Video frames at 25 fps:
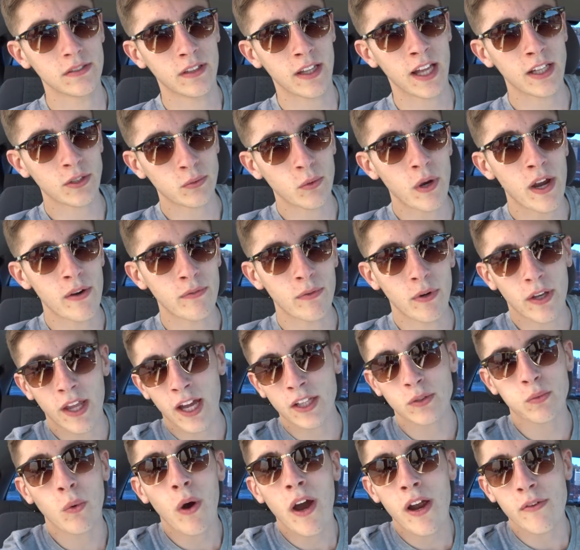That's why
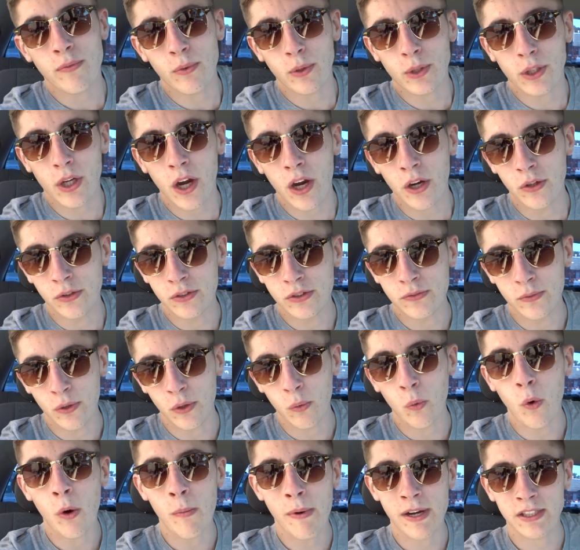everyone goes for
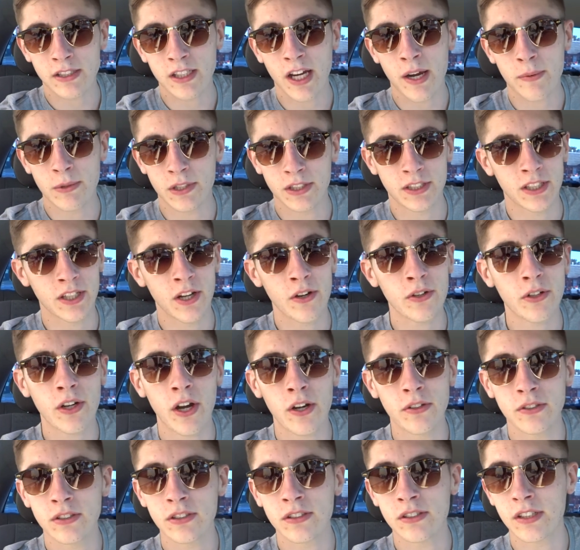the warm egg sandwiches. They don't
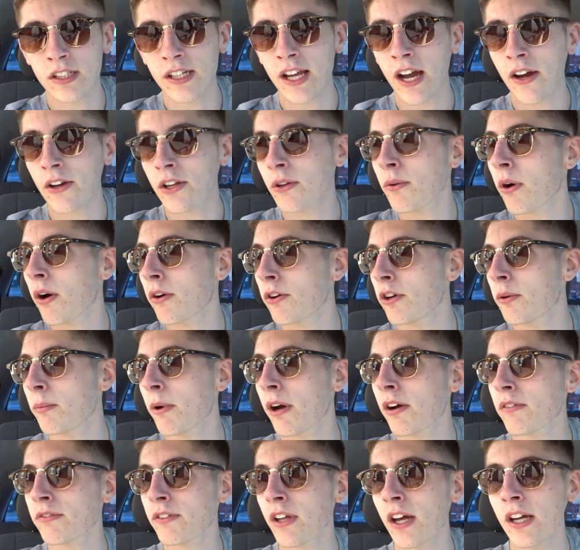go to see how you are on your
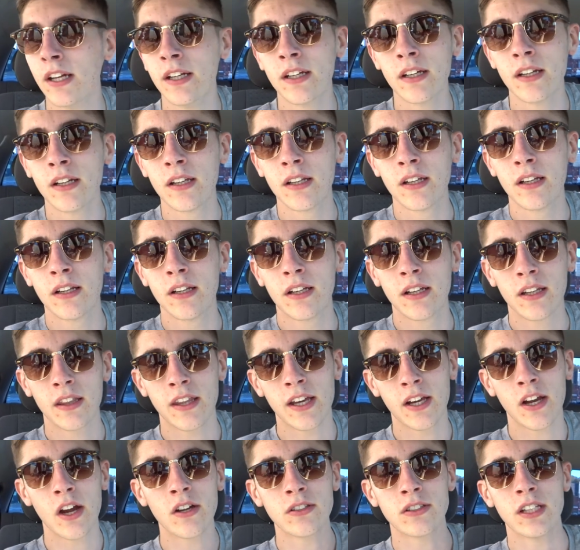birthday.
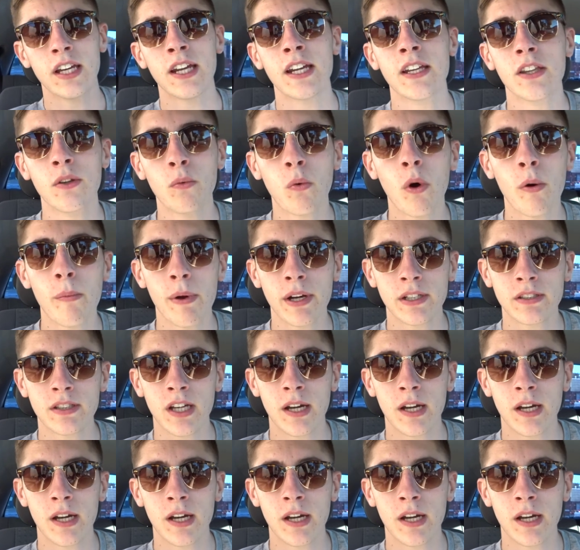They go to eat the warm egg